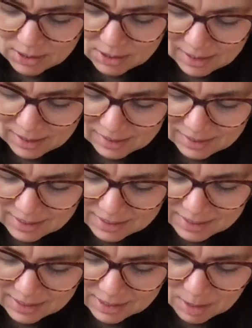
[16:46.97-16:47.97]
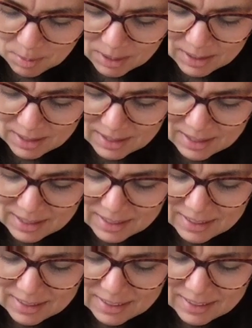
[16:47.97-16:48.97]
like listen to someone
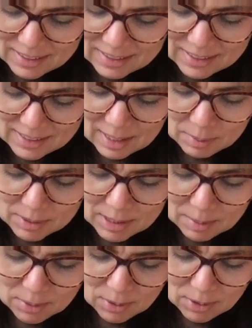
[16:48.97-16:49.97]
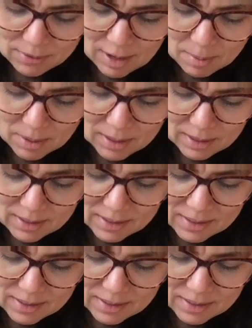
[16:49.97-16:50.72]
snip snip through fabric.